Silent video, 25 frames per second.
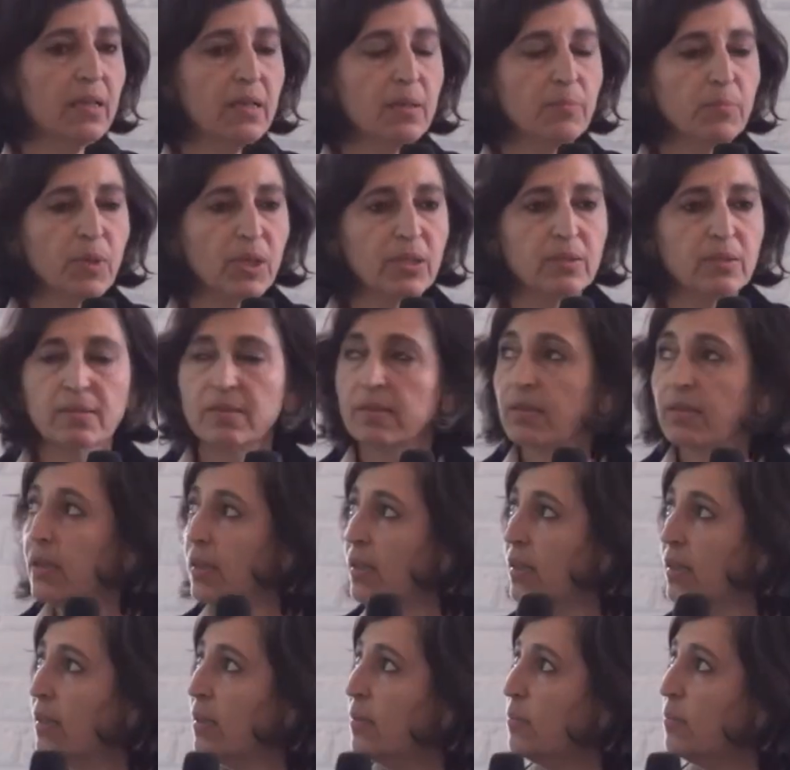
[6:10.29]
but
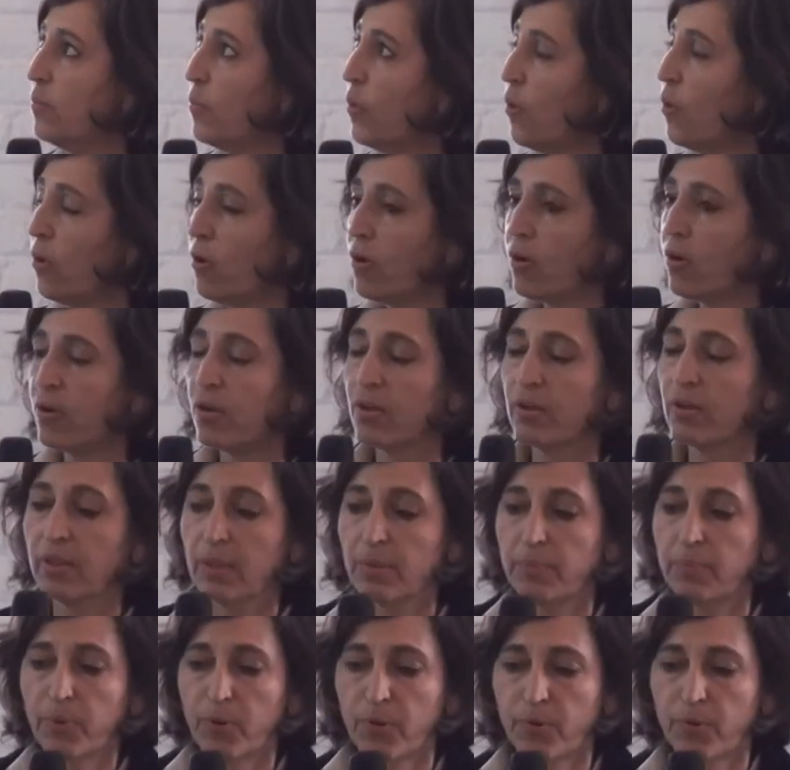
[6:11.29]
more a
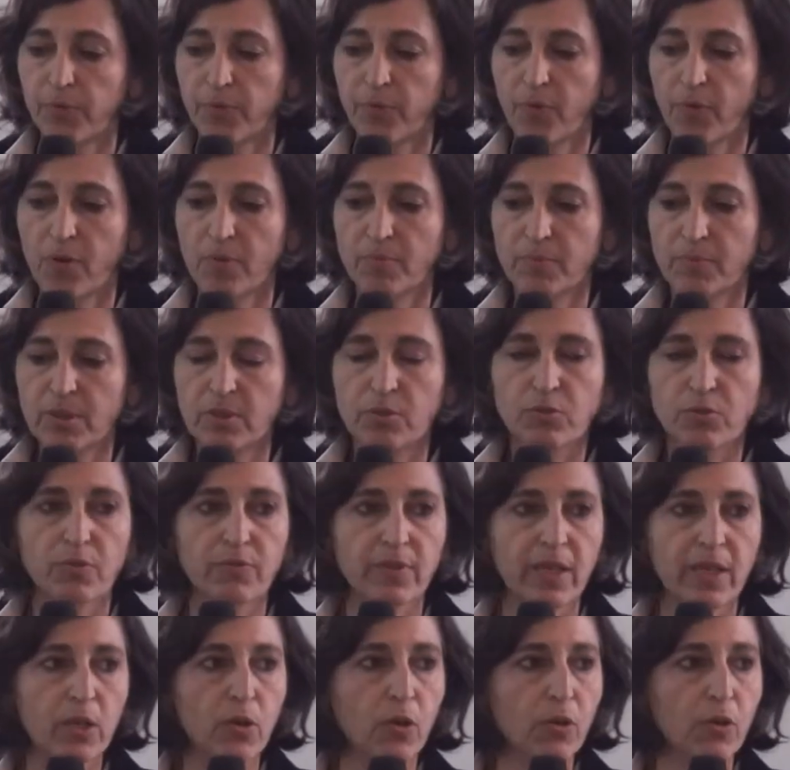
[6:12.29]
performance of
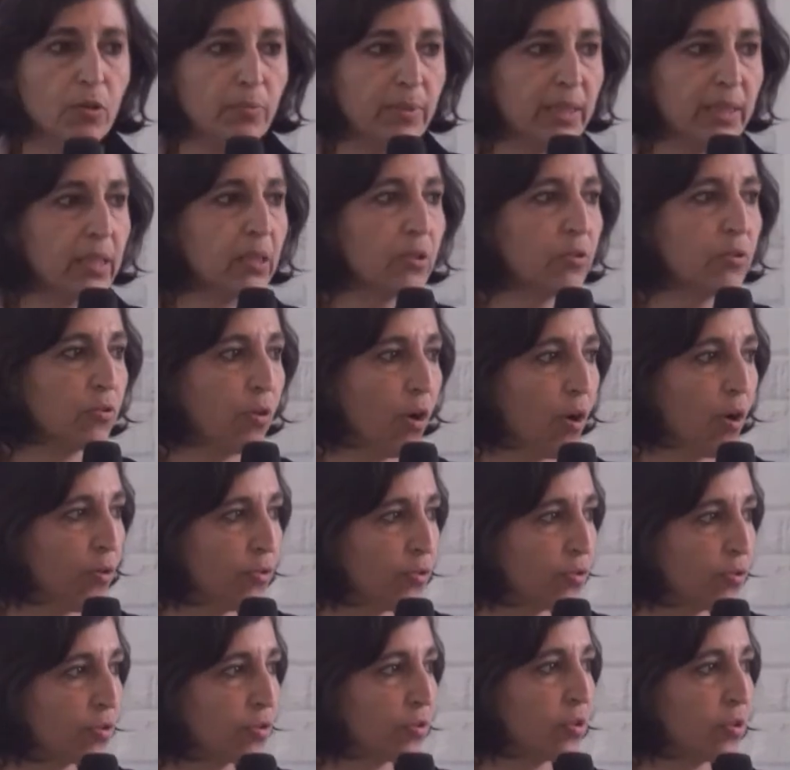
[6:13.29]
economic
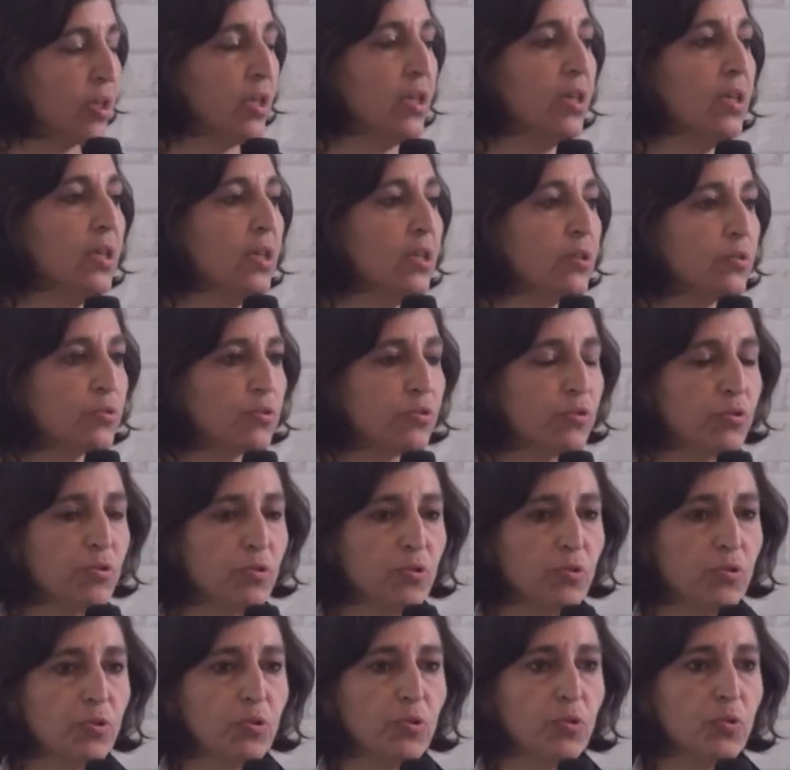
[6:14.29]
growth
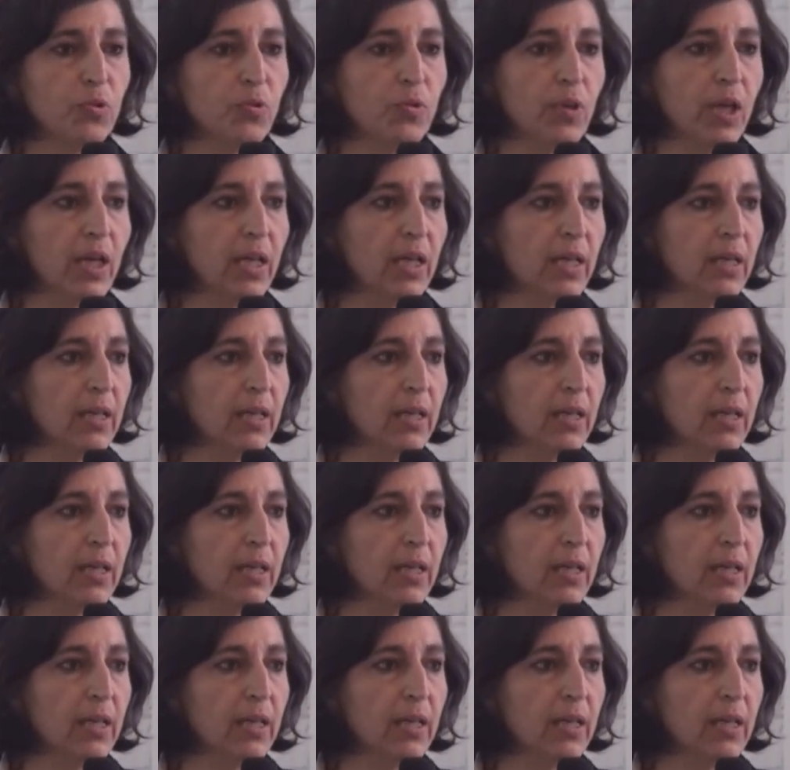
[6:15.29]
through